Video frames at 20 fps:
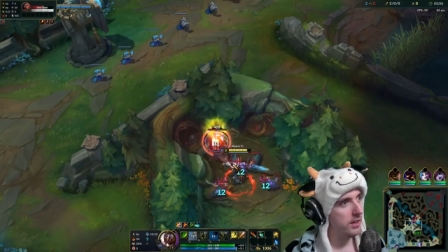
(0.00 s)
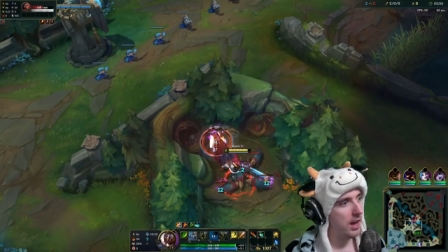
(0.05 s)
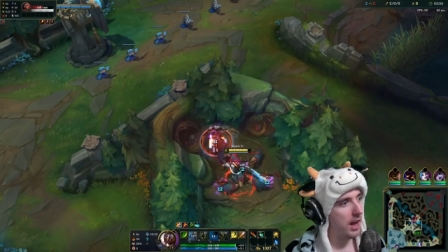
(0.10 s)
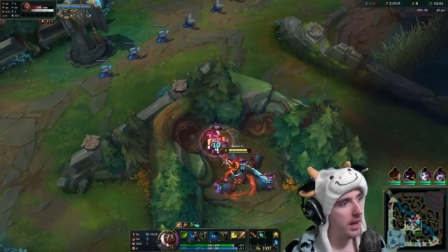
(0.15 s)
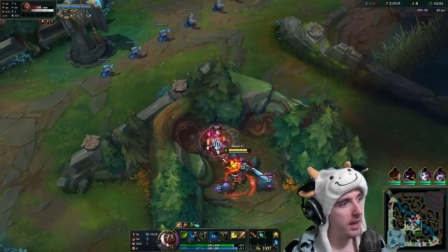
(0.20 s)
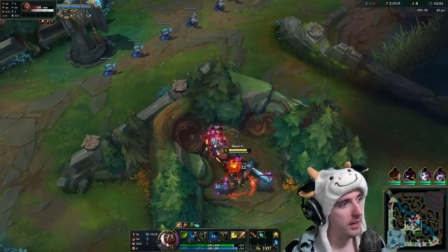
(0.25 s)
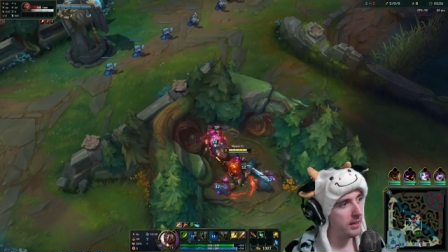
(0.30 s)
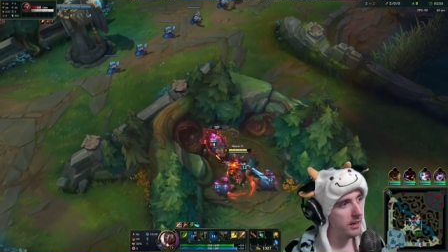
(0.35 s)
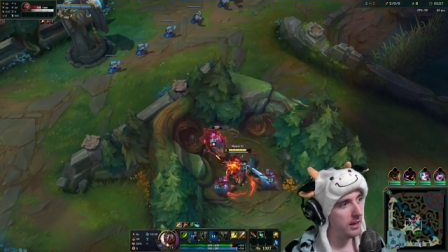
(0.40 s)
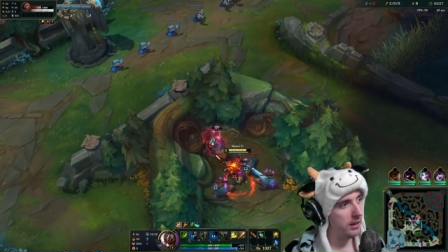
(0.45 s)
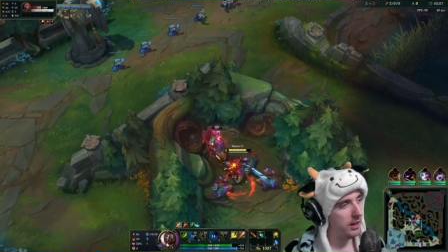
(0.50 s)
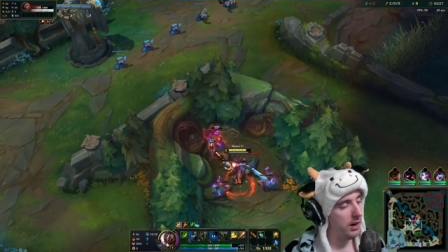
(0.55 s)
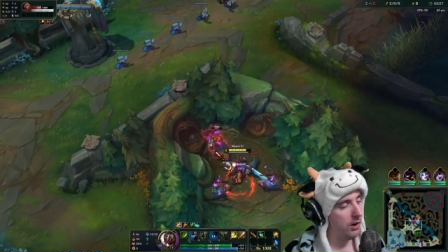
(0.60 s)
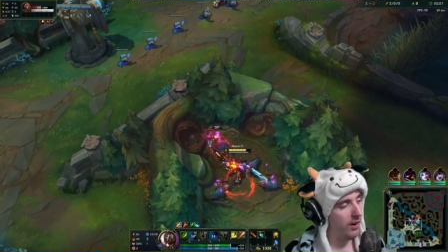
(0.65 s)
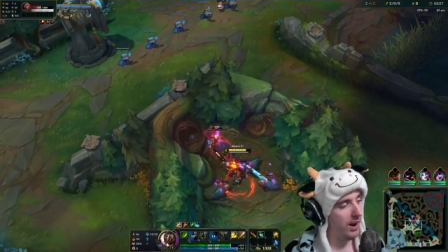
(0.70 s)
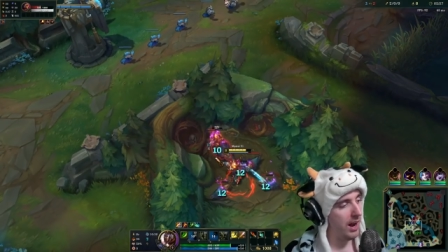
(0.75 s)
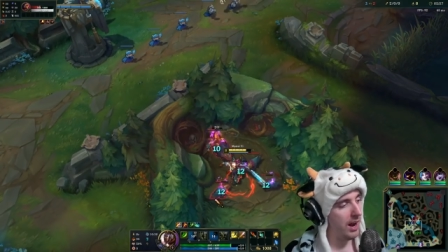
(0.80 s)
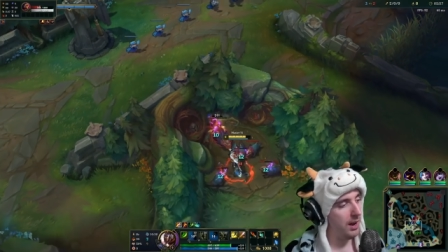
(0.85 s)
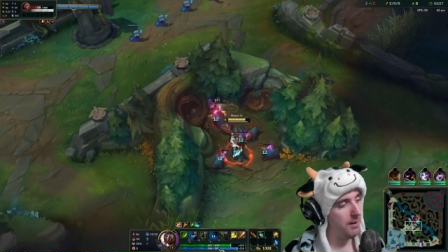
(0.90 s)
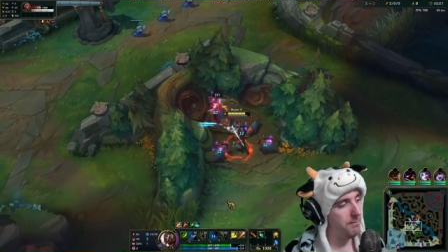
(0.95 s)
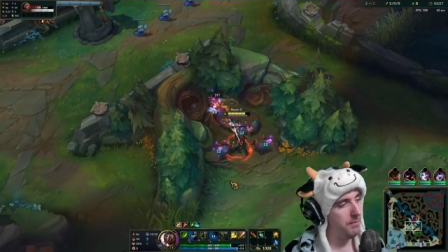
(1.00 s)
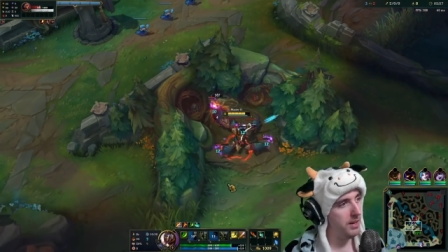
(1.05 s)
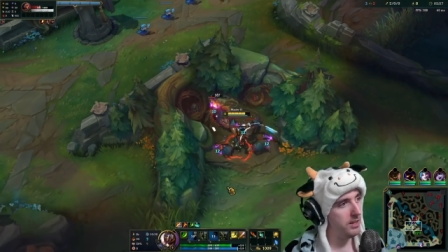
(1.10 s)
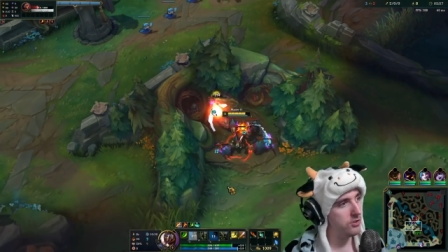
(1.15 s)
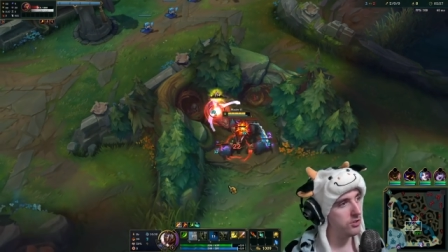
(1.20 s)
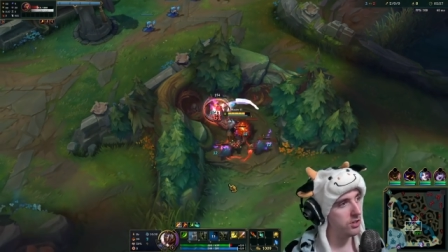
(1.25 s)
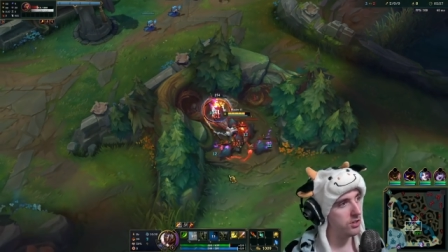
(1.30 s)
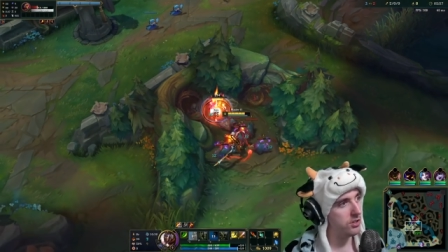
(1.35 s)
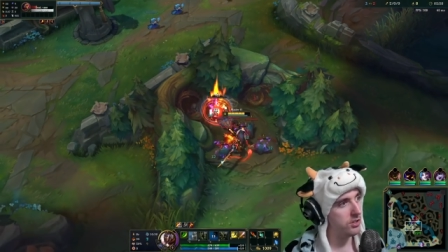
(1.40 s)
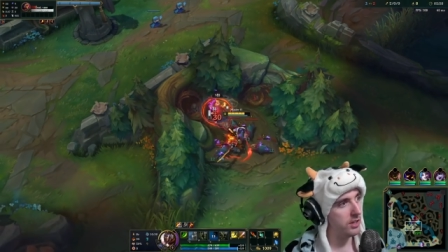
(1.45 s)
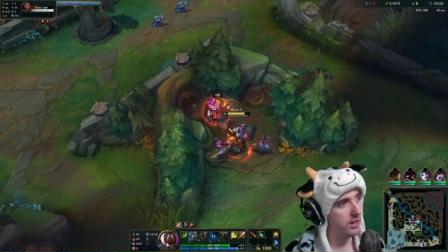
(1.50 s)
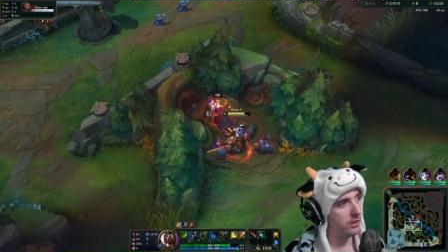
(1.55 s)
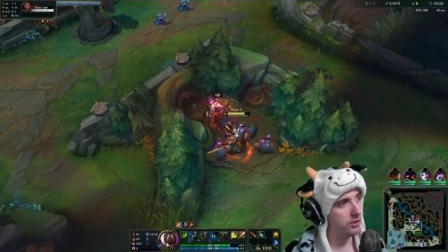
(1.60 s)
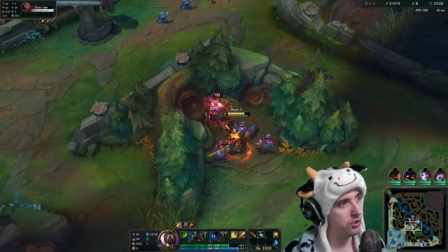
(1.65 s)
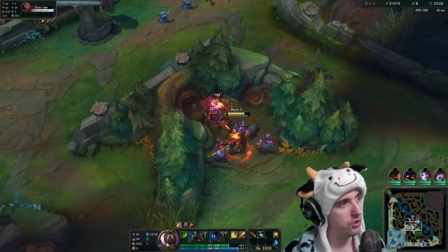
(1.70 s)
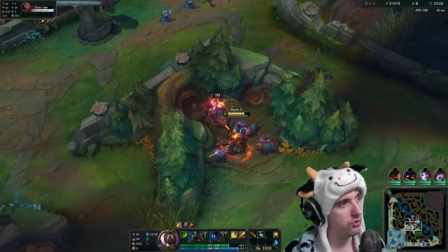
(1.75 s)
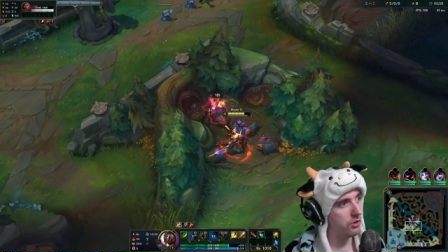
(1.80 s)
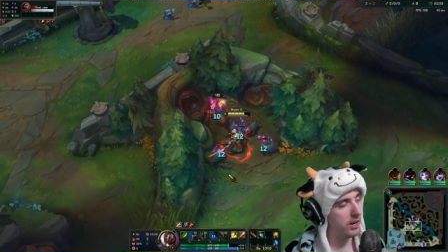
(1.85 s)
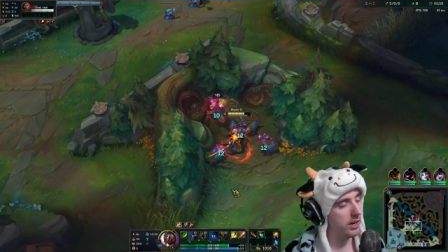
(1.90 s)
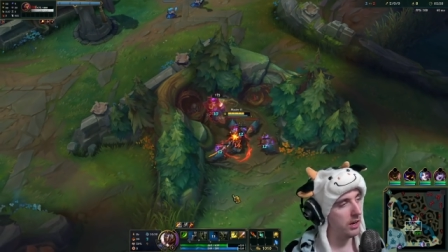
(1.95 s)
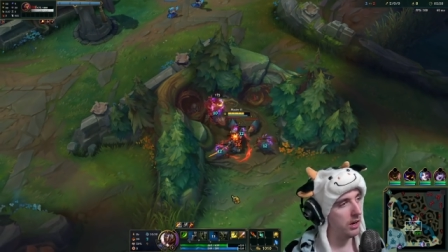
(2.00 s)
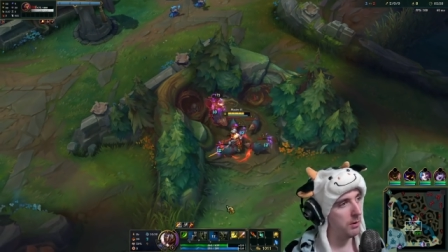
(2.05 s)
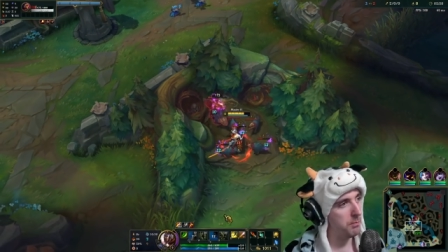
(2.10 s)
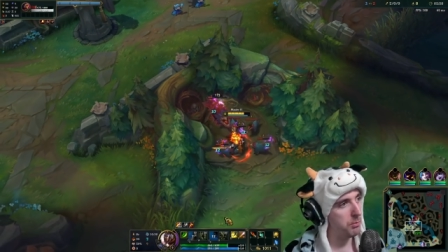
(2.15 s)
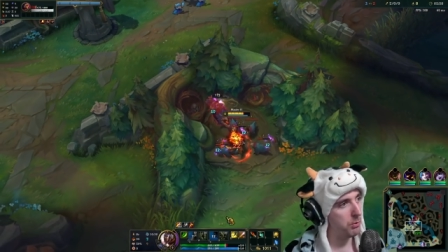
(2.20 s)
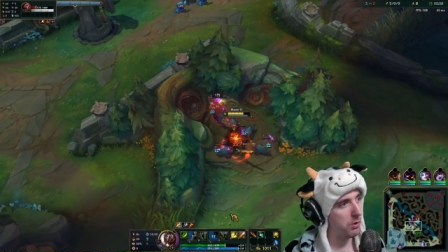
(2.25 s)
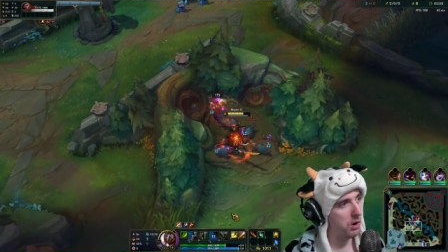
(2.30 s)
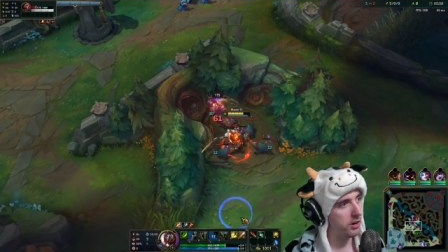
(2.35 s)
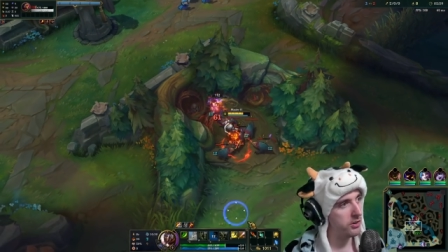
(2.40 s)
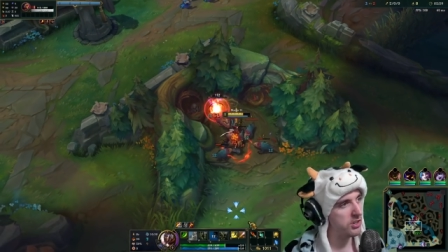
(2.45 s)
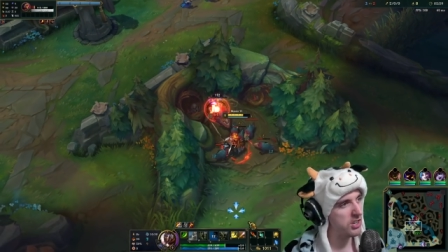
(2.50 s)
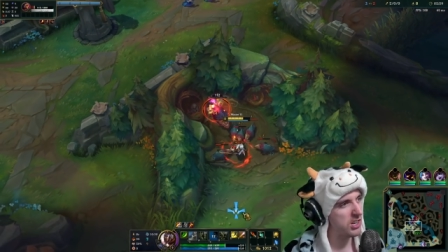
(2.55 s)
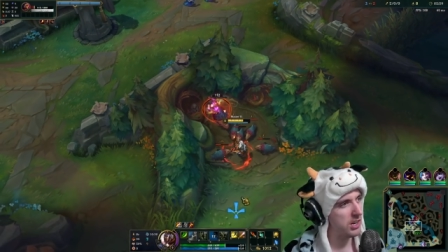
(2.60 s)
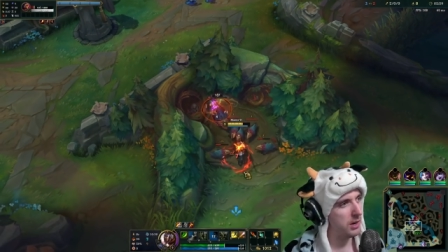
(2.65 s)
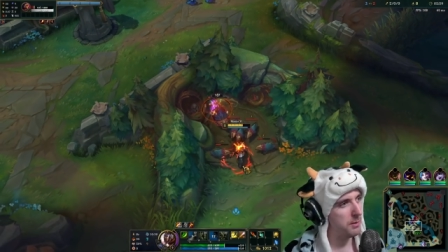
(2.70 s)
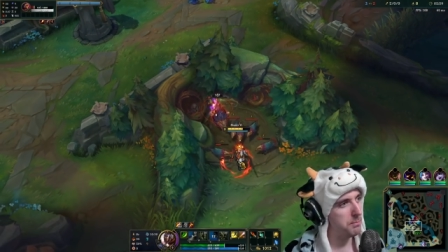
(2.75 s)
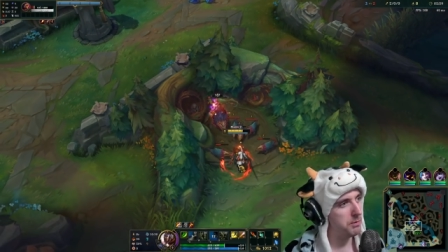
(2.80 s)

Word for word: And you know what? I might just like straight up rush uh,